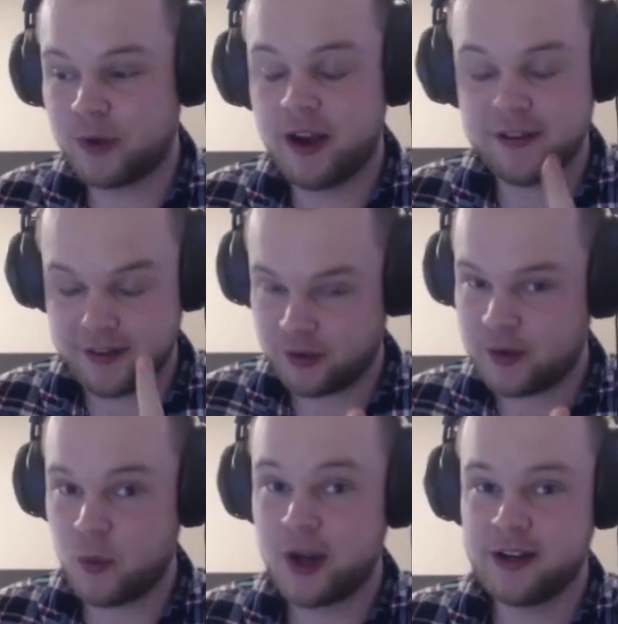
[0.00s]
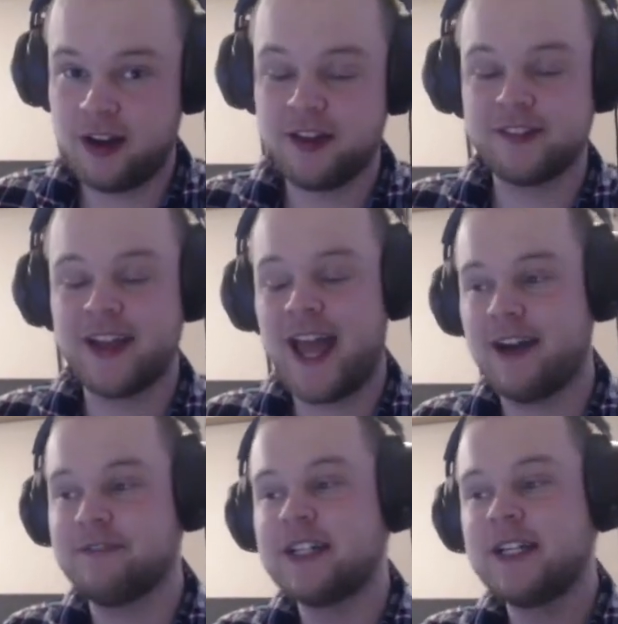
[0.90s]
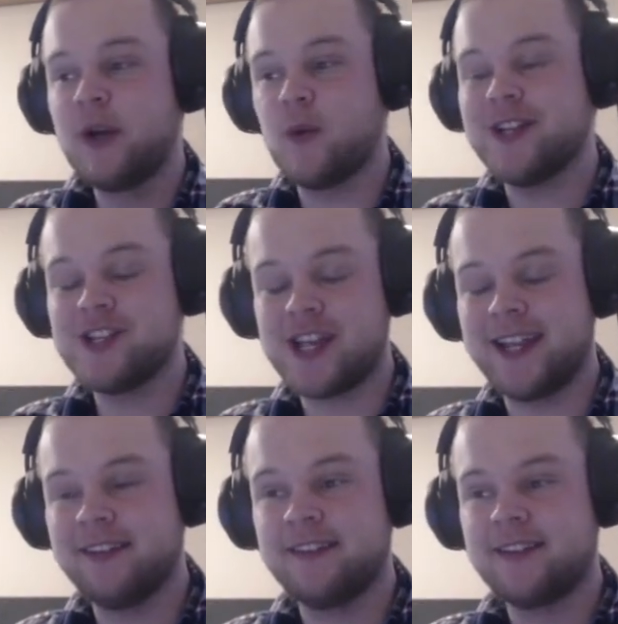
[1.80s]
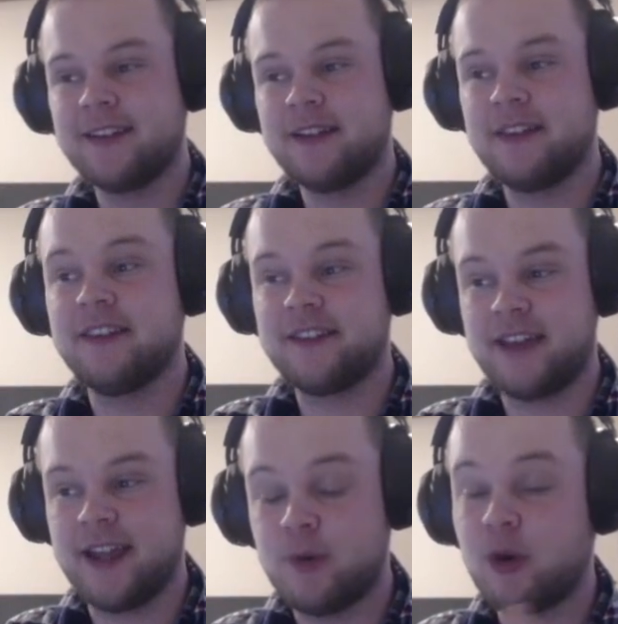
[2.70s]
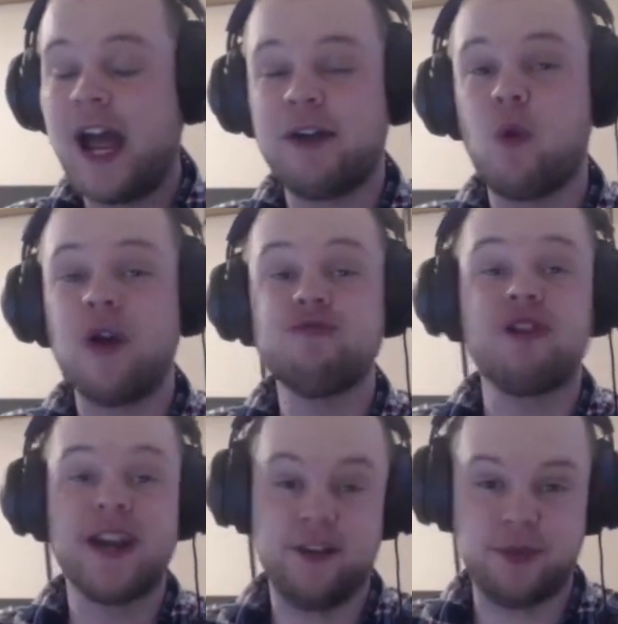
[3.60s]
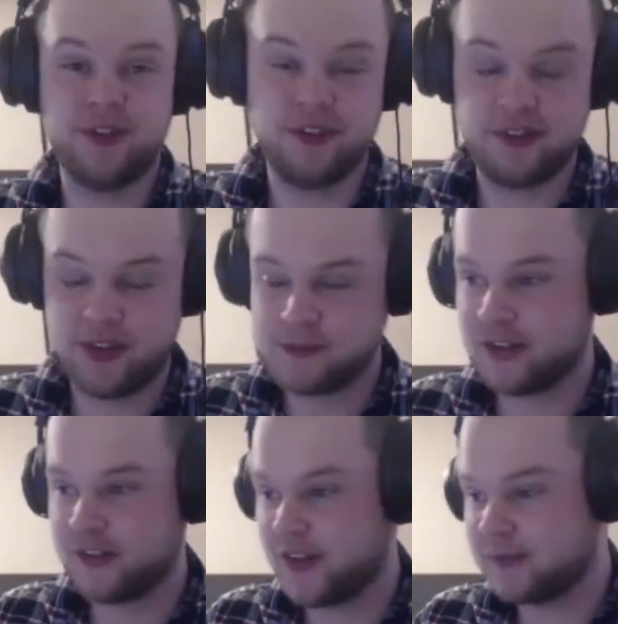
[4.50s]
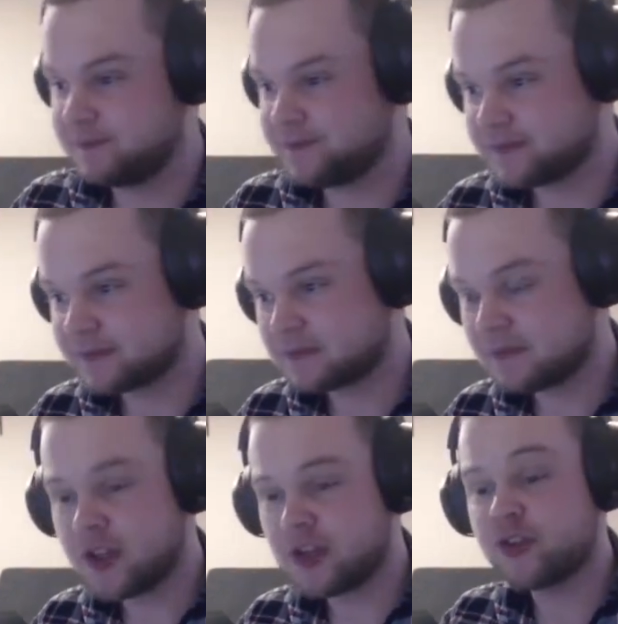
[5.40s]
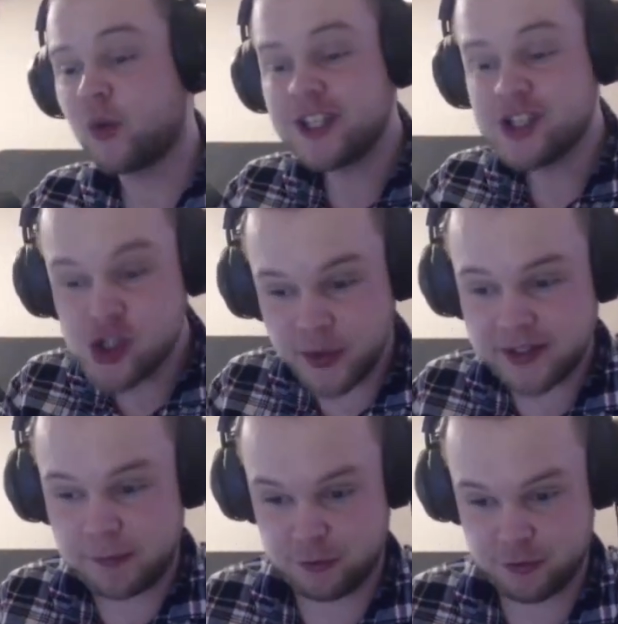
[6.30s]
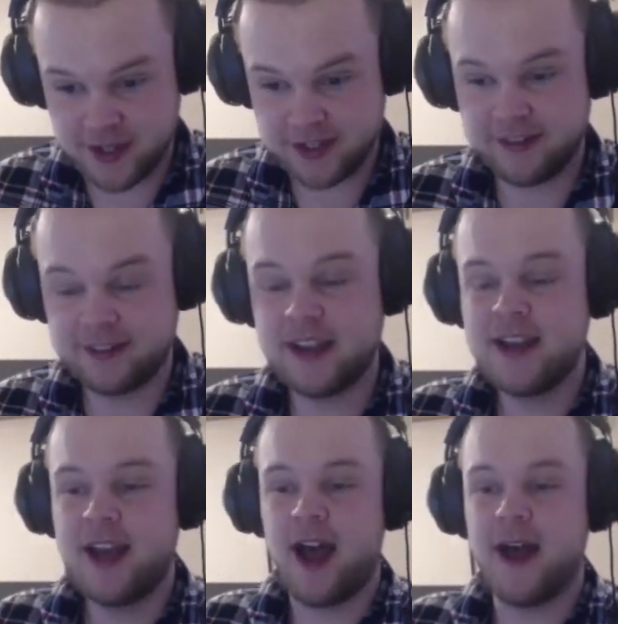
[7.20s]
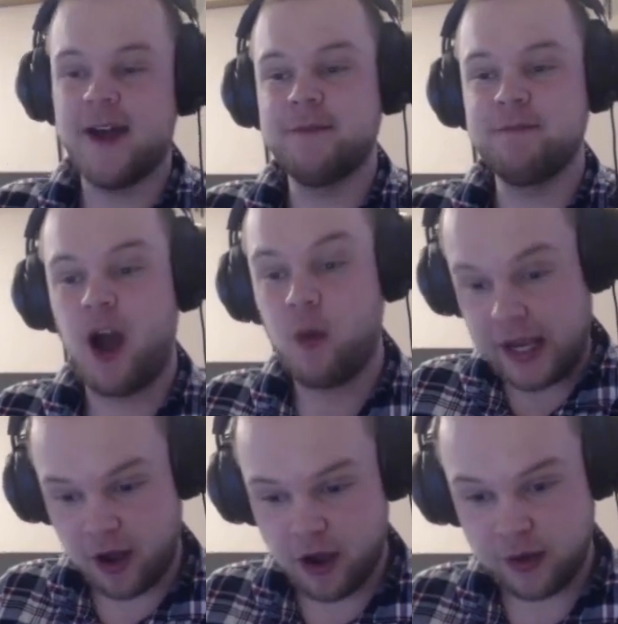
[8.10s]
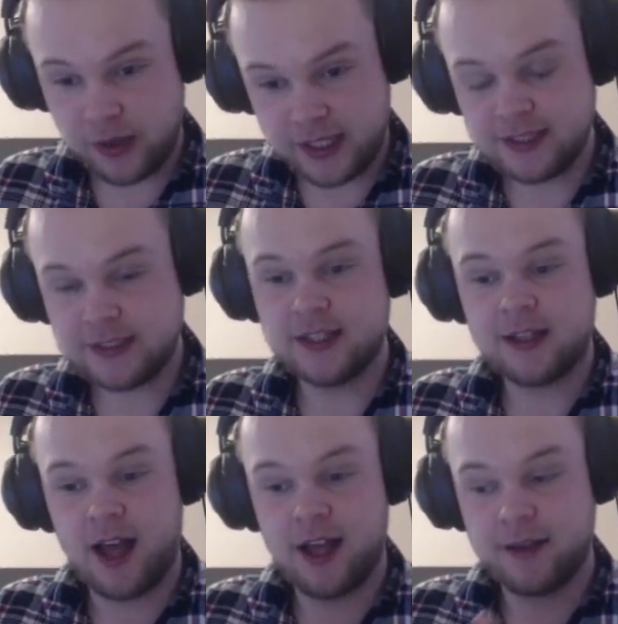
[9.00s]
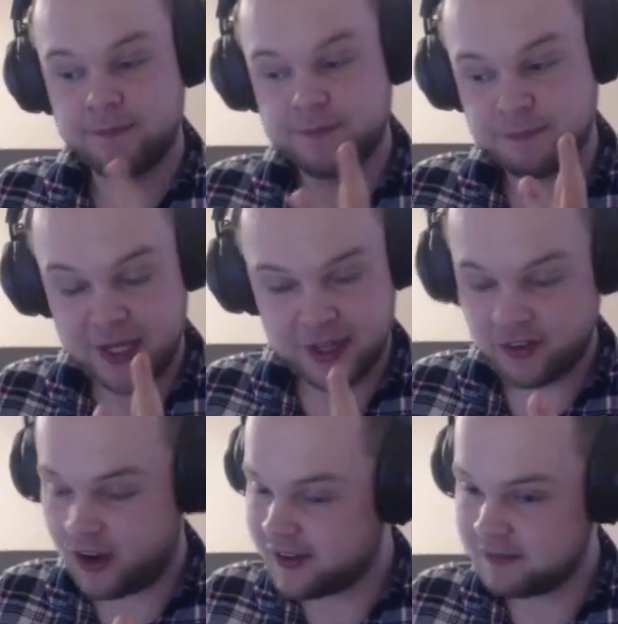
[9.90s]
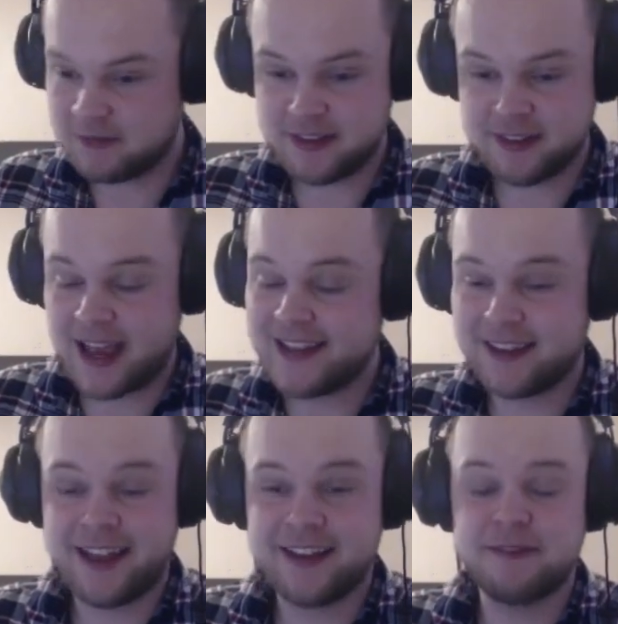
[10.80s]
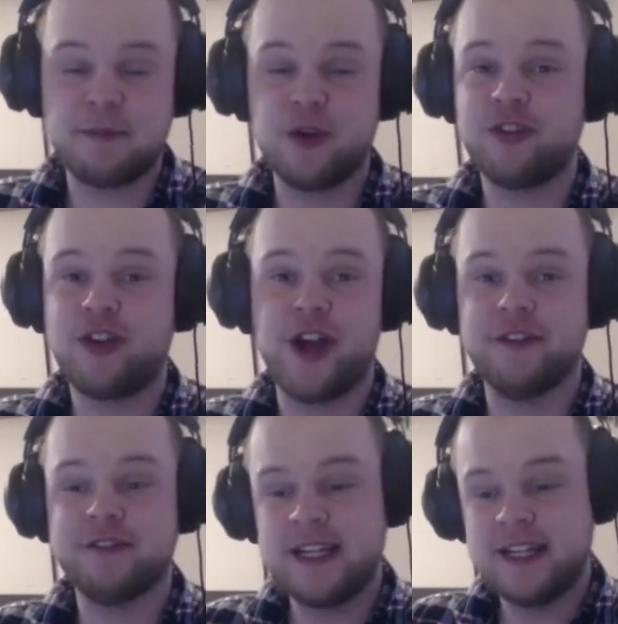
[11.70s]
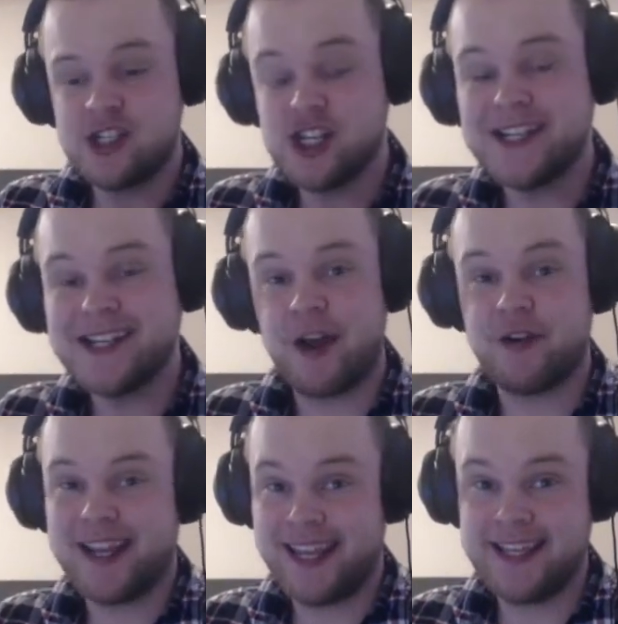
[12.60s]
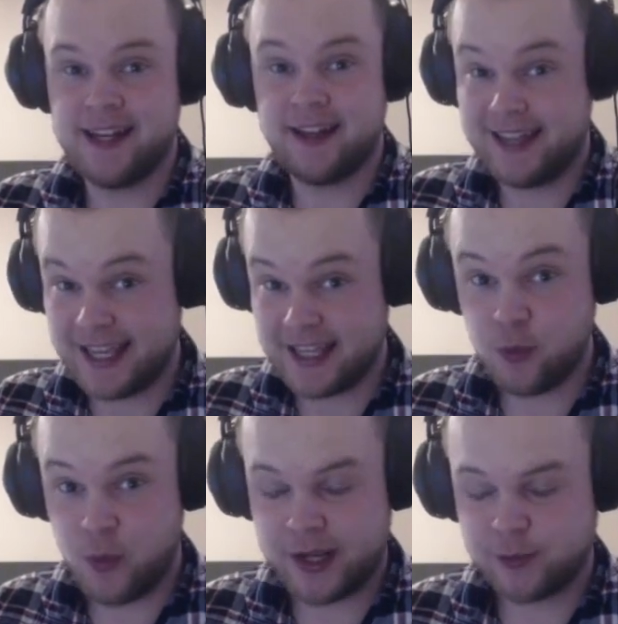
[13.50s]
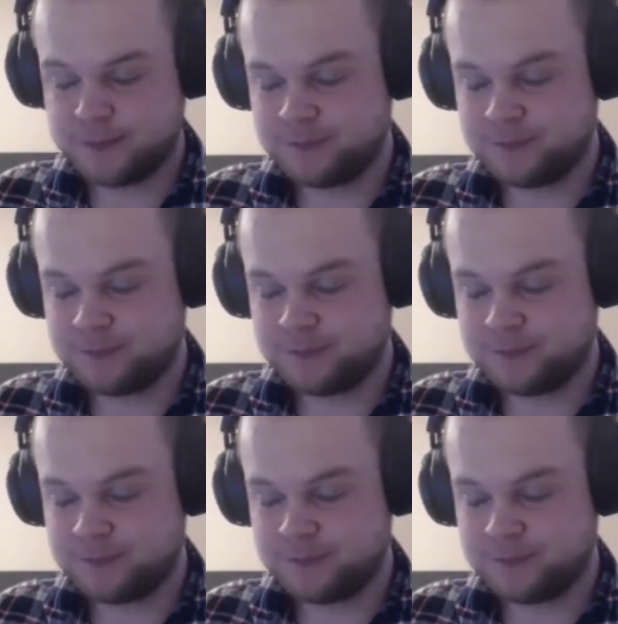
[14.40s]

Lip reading: there's only one class I have, which is the same, or I have one race which is the same, should I say. So I enjoyed the priest. I went holy, because I'd say that that's the most kind of generic healer in WoW.